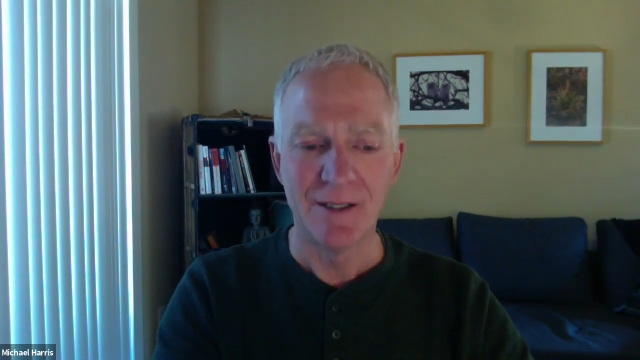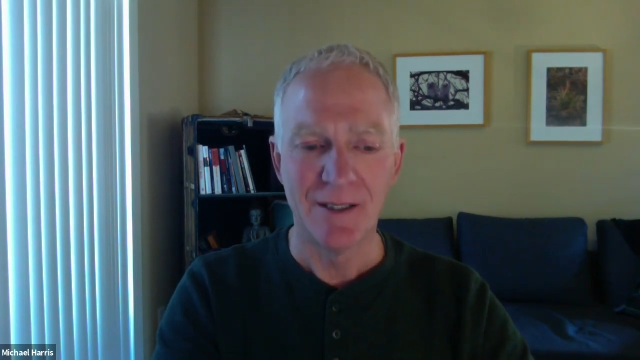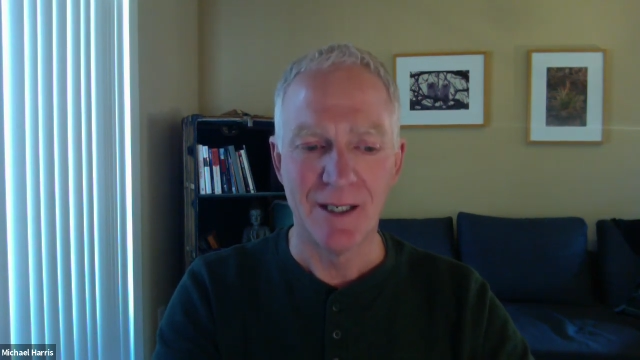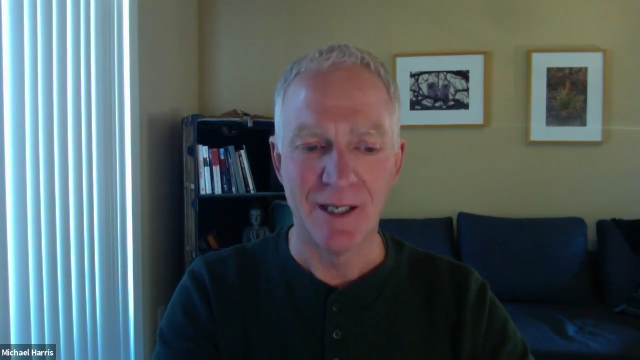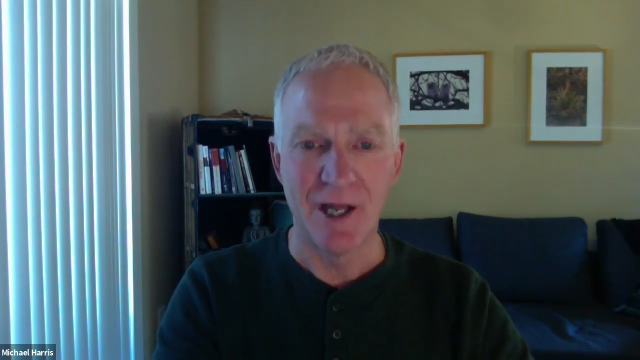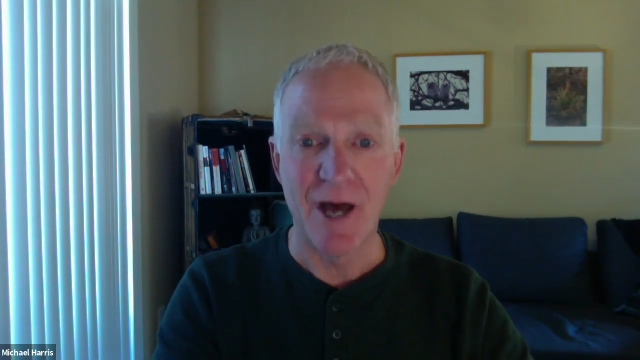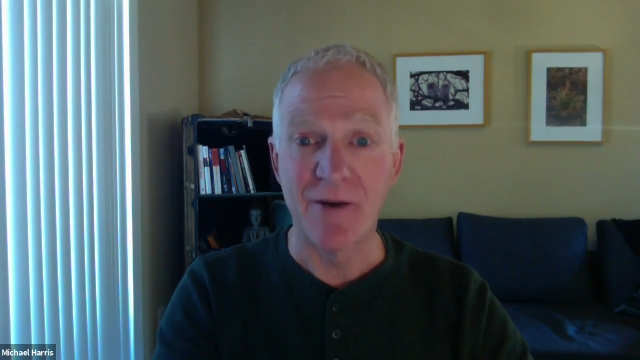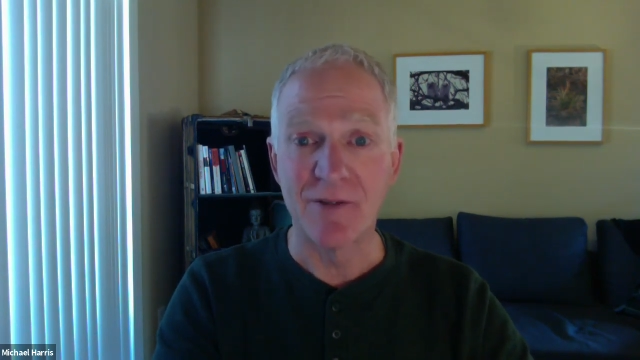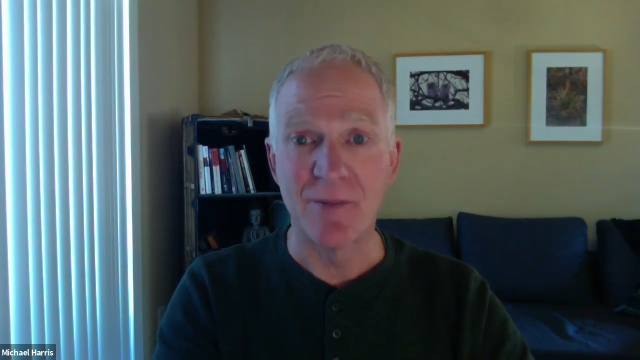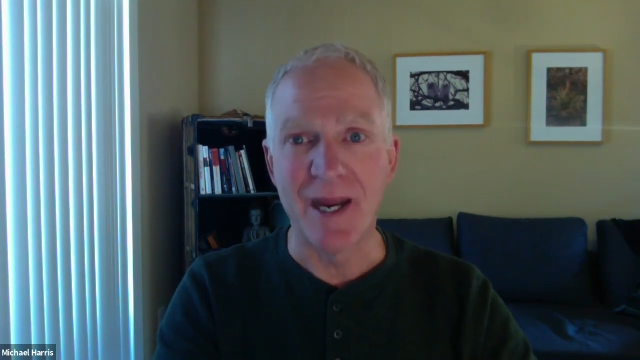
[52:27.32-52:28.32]
a lot
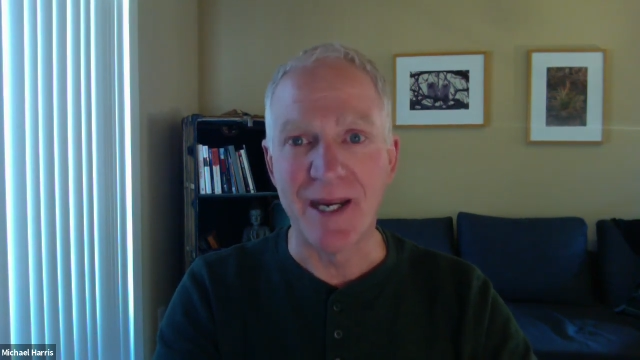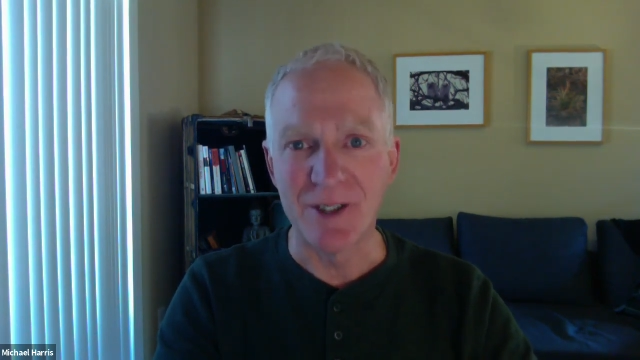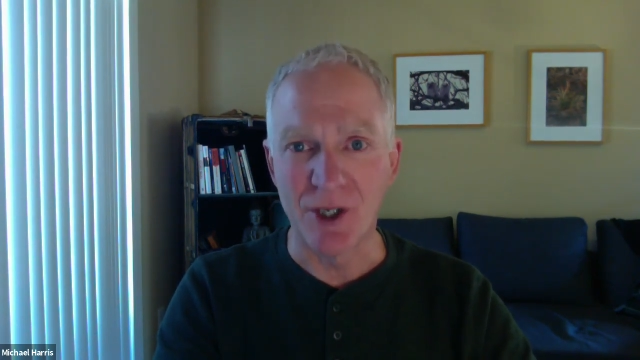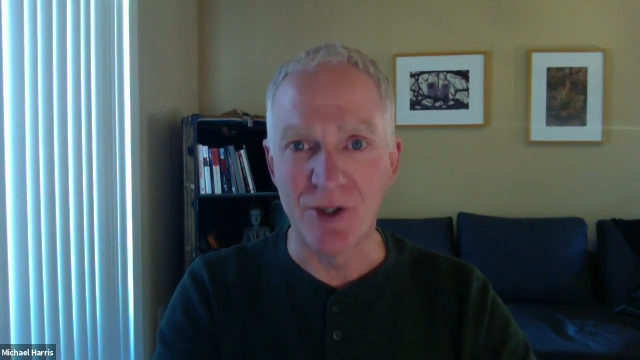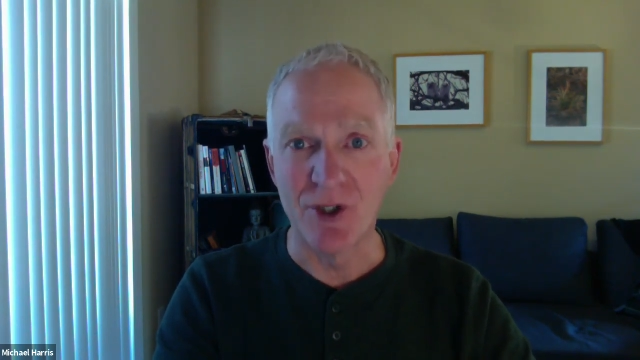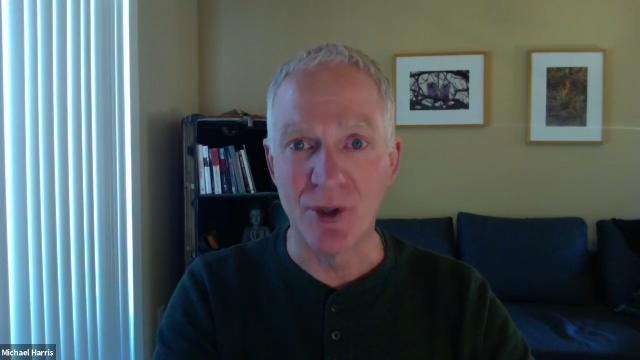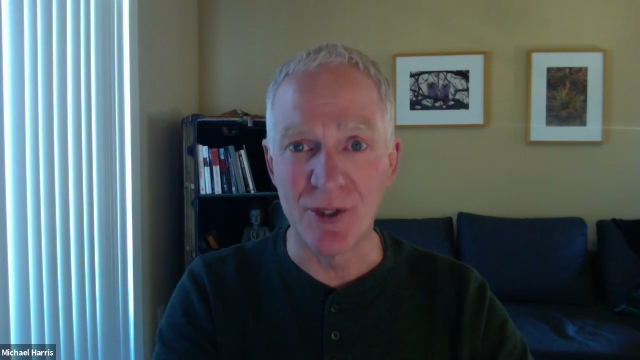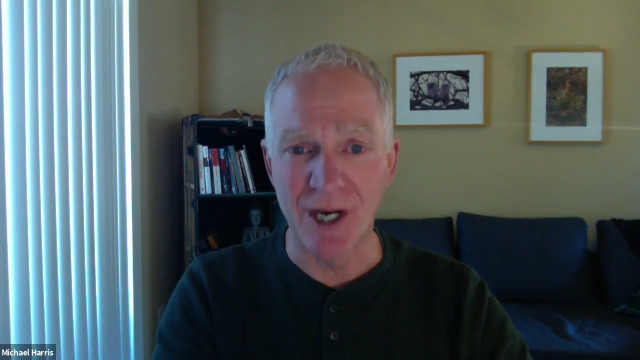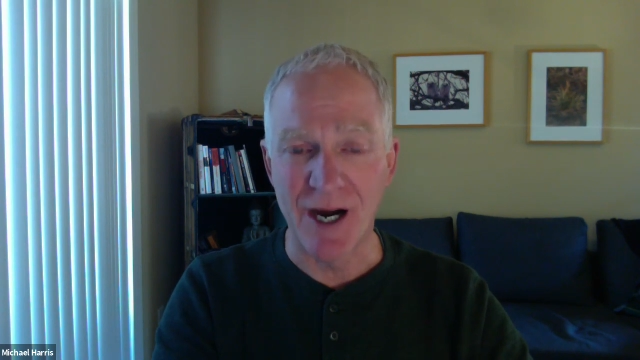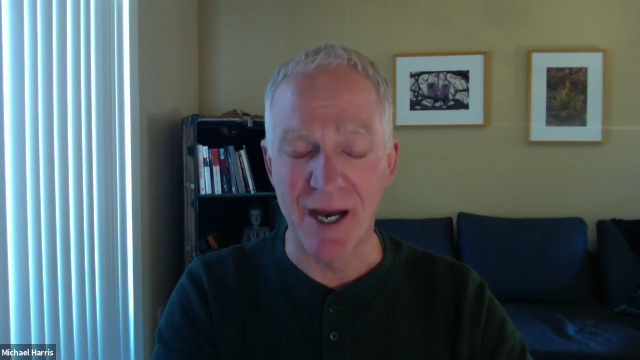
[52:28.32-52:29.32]
of demands on your
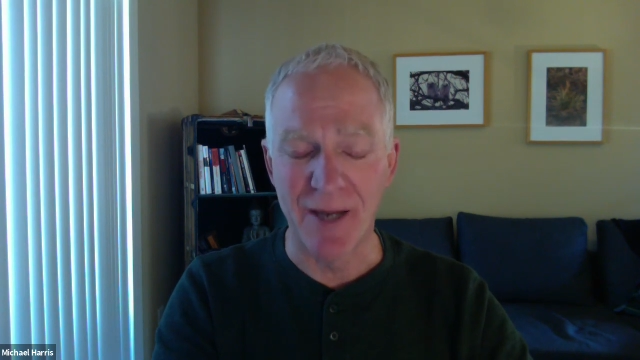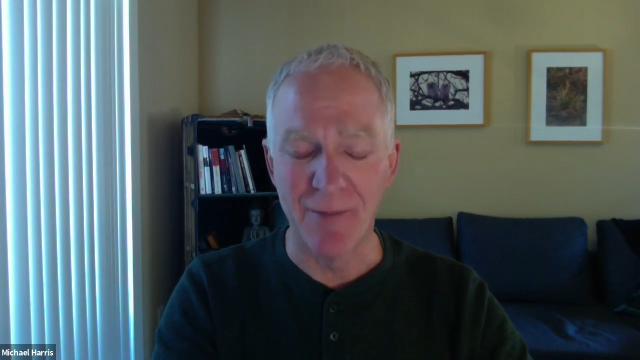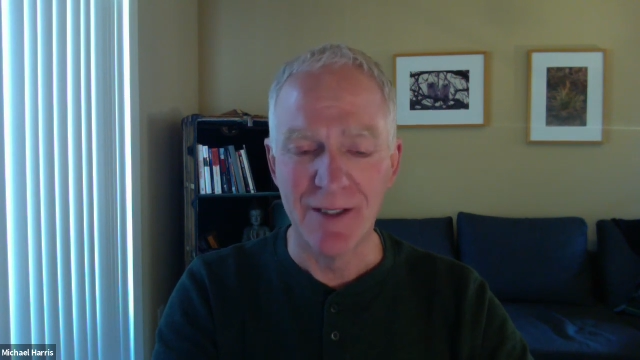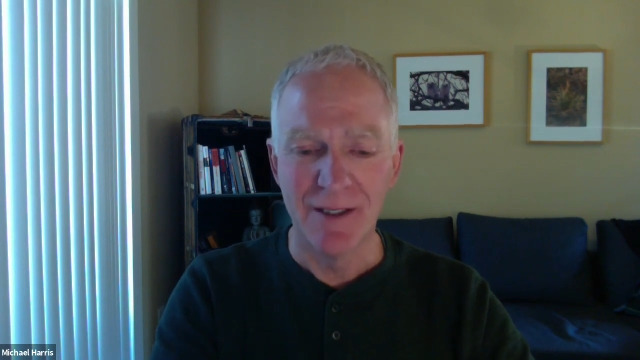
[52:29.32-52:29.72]
time.